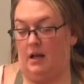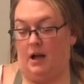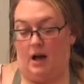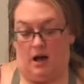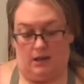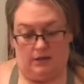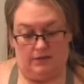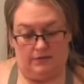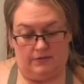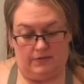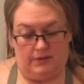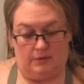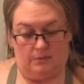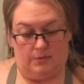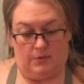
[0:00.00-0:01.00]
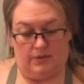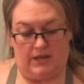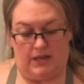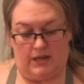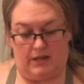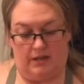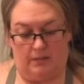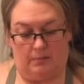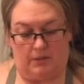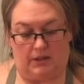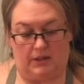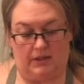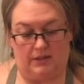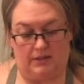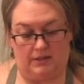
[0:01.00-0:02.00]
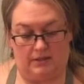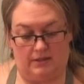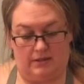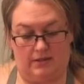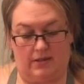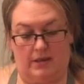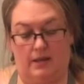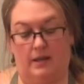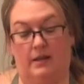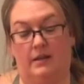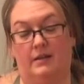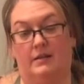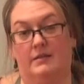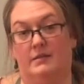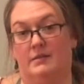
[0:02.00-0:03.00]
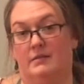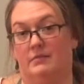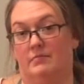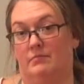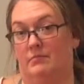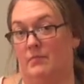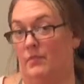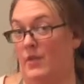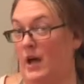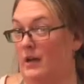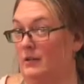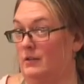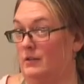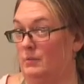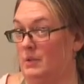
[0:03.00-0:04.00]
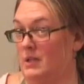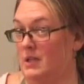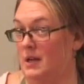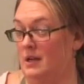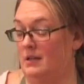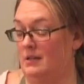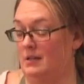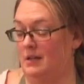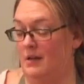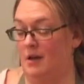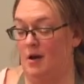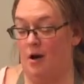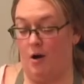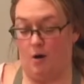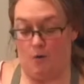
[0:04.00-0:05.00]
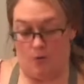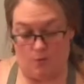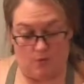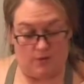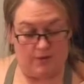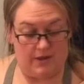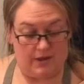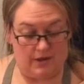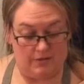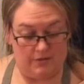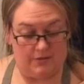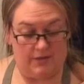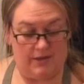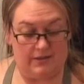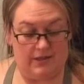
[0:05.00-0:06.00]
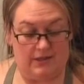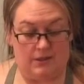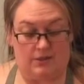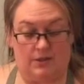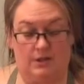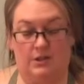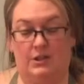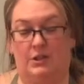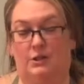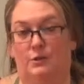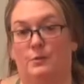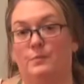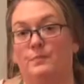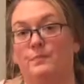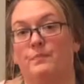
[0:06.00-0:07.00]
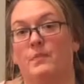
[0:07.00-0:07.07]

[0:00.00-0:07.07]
olives and put that in a plate, and that could be done. Or the other thing that you can do,